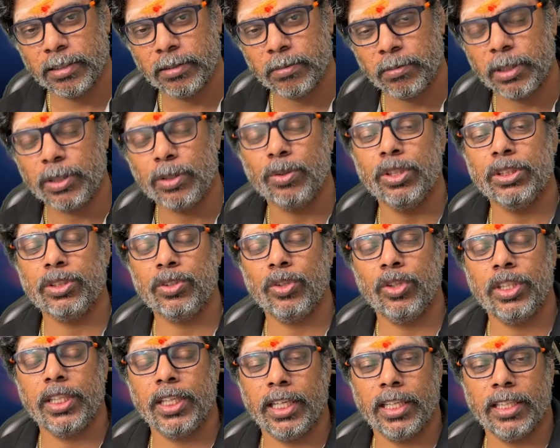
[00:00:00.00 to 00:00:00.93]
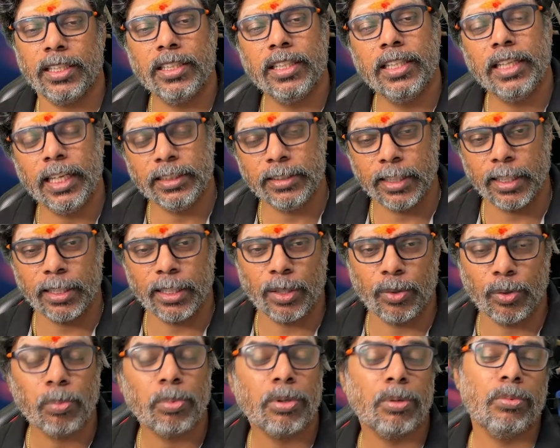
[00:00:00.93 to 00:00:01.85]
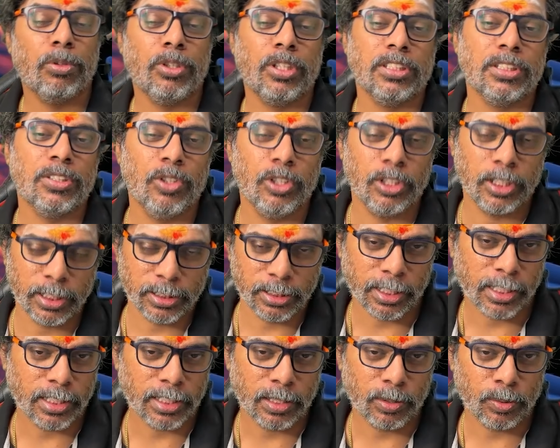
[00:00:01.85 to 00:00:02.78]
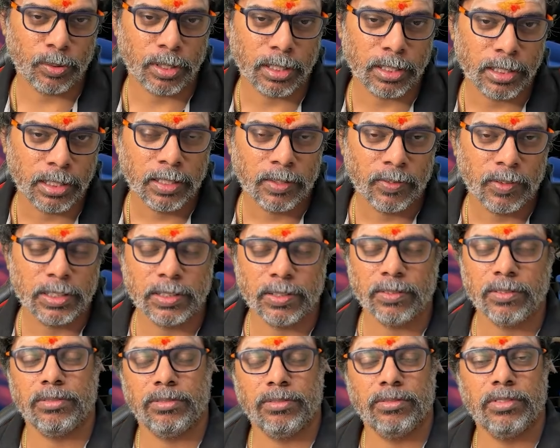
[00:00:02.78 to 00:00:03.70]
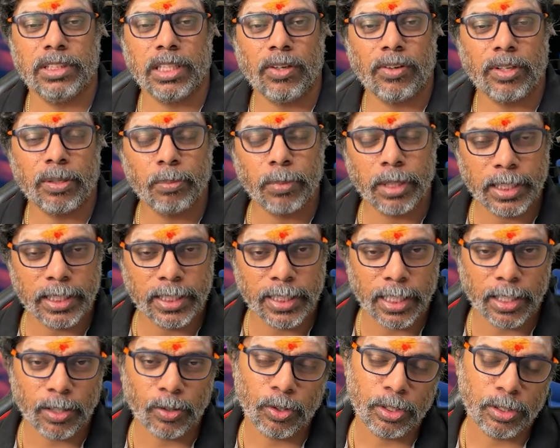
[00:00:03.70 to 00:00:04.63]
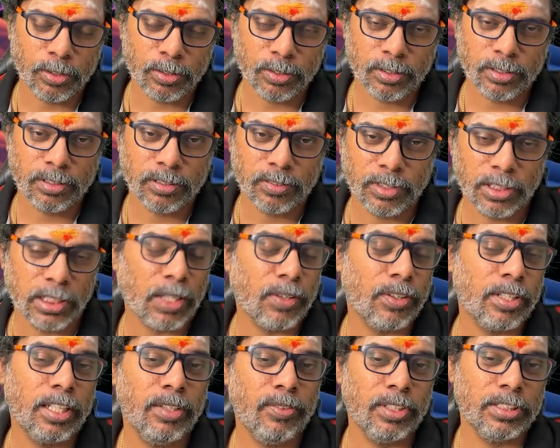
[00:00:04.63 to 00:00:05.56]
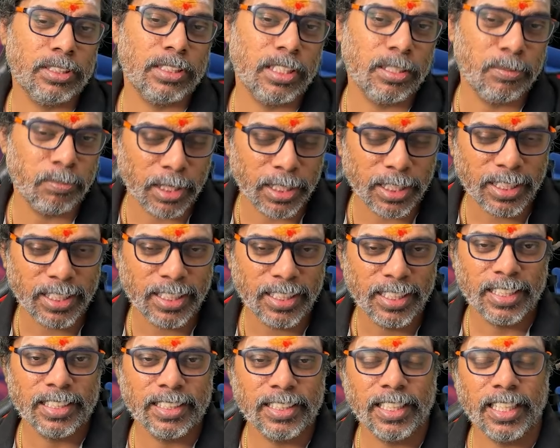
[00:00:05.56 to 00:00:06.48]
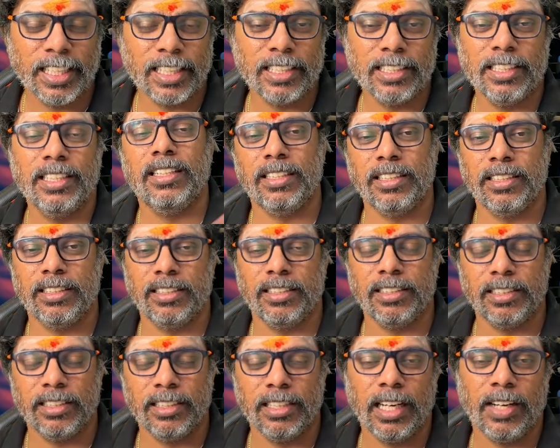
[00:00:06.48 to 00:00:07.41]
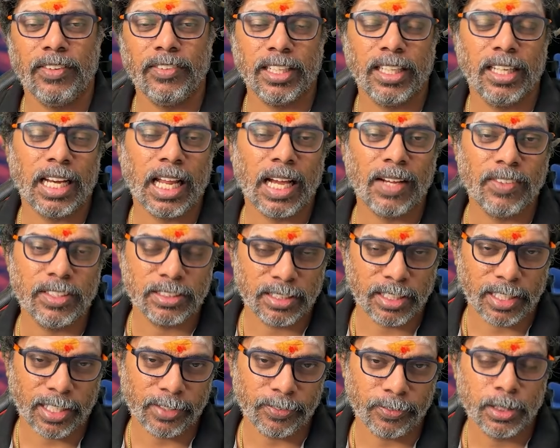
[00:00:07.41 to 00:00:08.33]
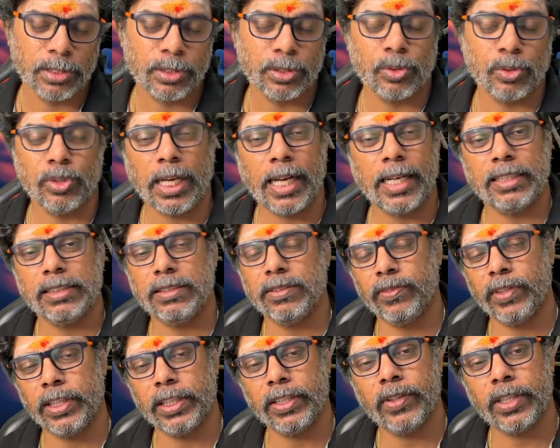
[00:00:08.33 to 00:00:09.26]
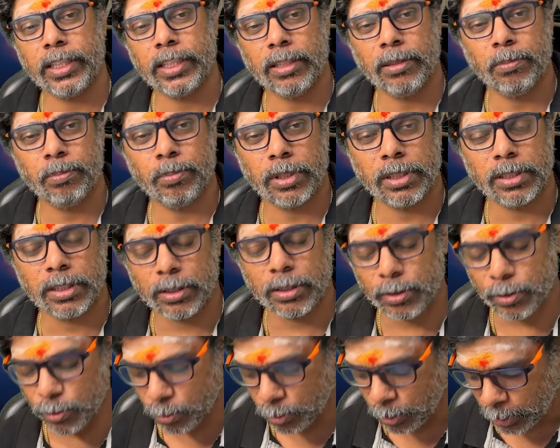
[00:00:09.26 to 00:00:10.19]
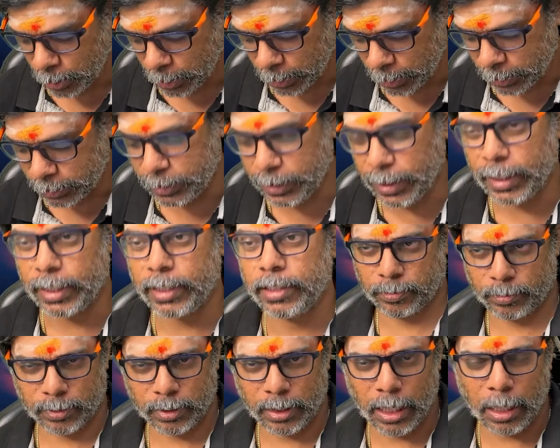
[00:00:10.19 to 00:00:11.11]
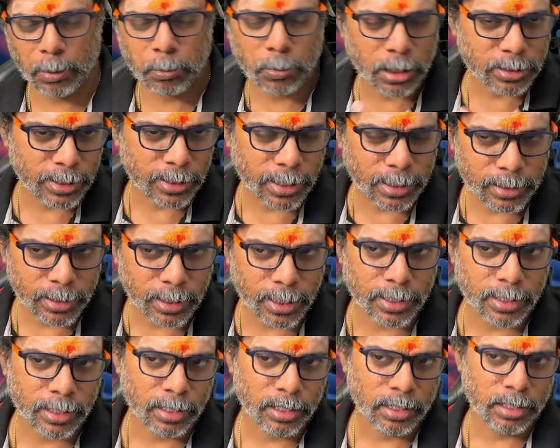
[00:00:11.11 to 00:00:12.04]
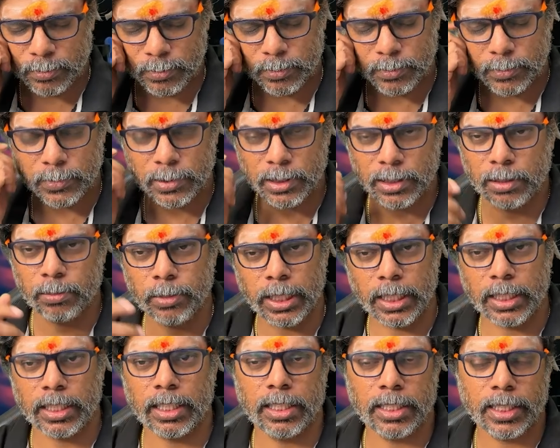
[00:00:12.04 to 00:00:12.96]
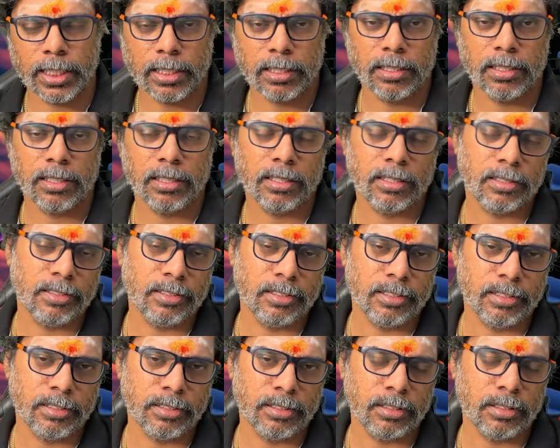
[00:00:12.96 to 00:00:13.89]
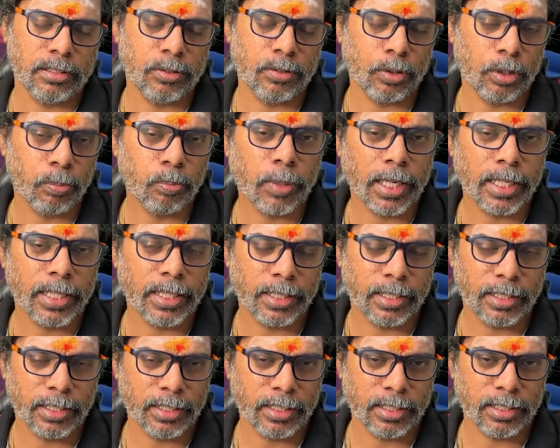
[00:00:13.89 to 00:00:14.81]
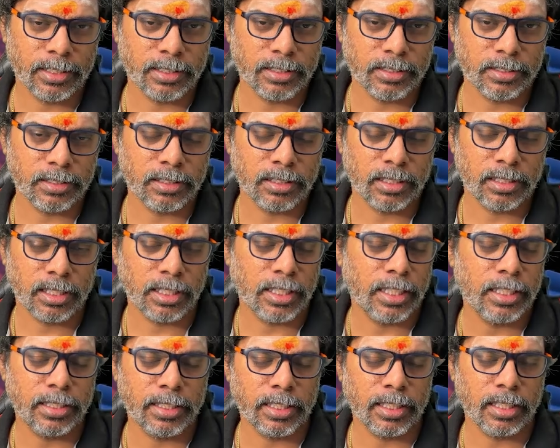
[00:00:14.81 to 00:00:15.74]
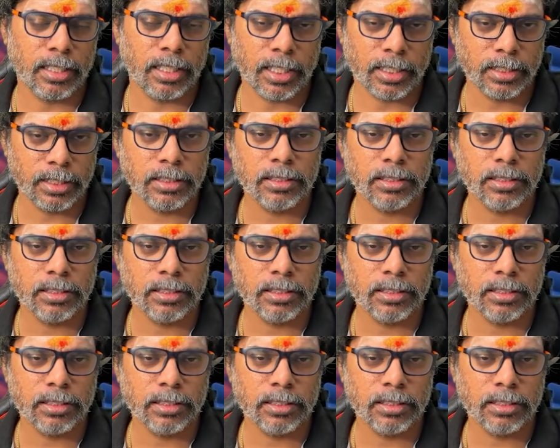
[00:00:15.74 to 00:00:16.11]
But who is going to enjoy that one? Promoters going to enjoy that one. With our money, they are going to, with our invested money, they are having a lavish life. So that is very important to check. I'm not saying that immediately that don't buy or anything like this.